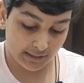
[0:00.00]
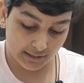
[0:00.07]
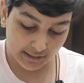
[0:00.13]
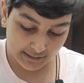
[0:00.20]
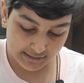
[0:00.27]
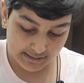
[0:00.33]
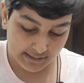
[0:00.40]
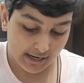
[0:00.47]
in
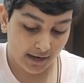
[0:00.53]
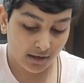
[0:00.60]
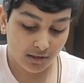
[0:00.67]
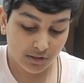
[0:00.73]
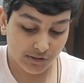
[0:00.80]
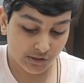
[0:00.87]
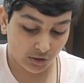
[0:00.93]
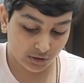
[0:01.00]
India
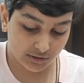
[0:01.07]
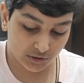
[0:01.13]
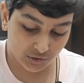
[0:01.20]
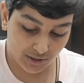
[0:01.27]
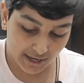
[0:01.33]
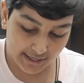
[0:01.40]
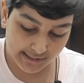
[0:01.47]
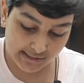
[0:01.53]
saw the
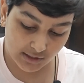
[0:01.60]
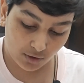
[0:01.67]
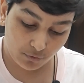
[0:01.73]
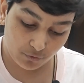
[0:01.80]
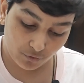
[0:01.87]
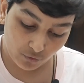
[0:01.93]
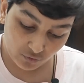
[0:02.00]
rise of